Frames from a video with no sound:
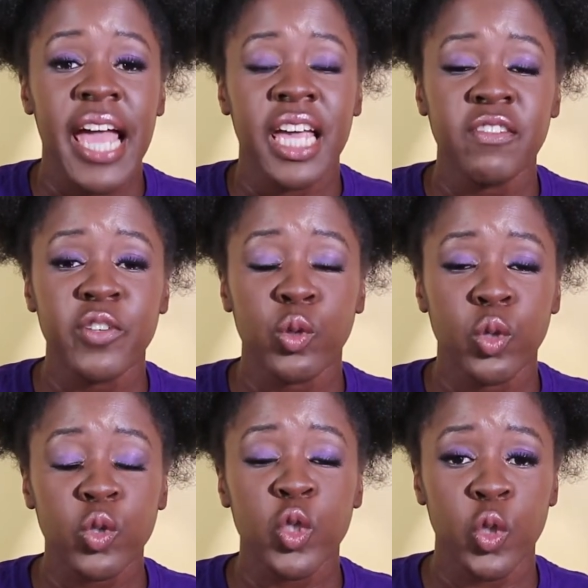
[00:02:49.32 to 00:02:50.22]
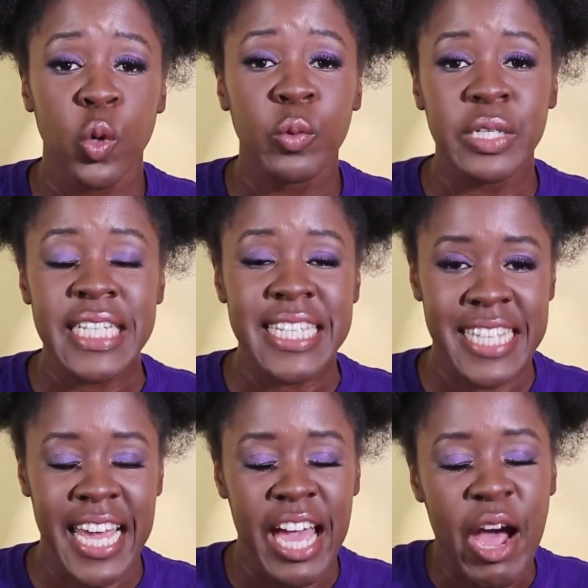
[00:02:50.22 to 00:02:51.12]
If you're not sure what to
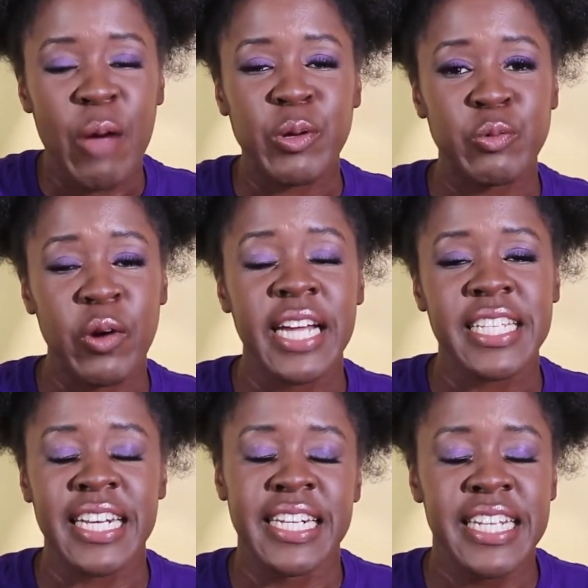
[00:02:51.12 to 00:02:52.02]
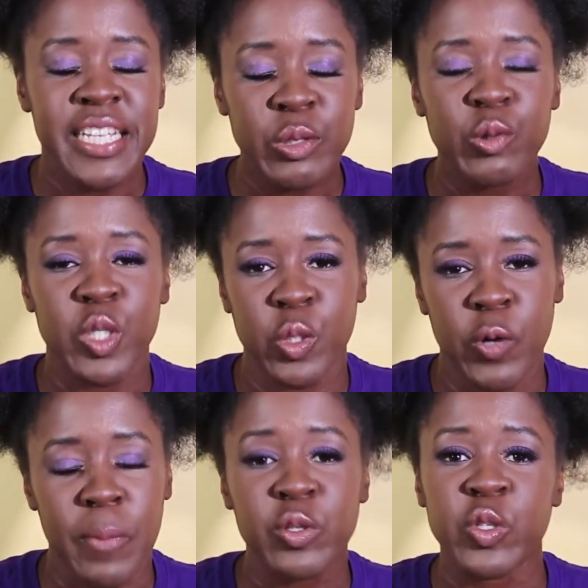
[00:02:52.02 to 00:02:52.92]
say, I would write a little
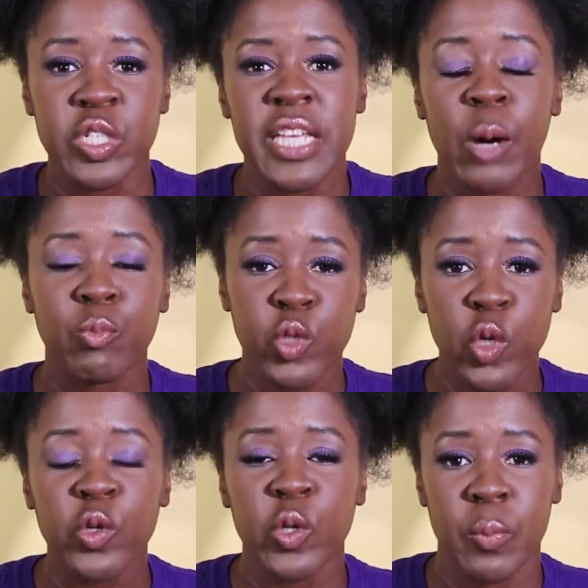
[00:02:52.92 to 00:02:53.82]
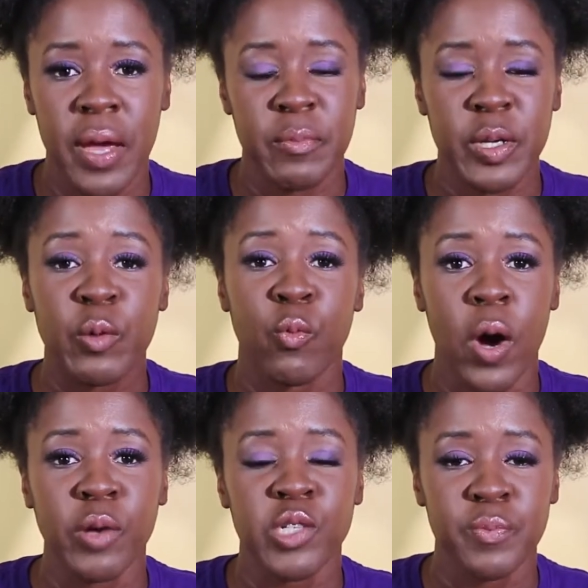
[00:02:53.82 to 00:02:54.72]
script to just help jog your memory
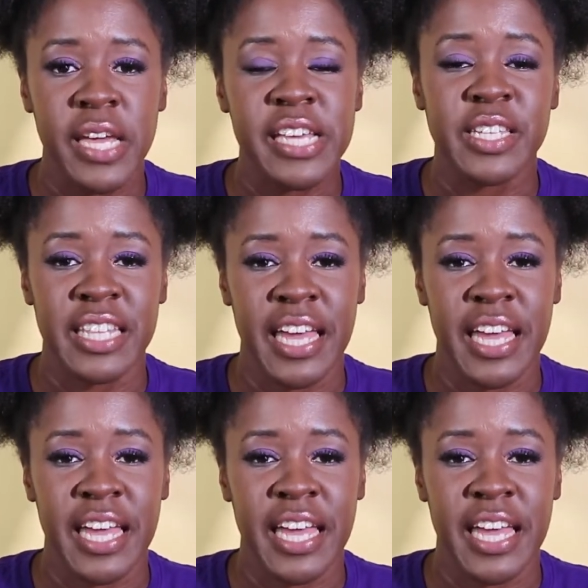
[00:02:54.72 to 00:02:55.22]
while you speak to the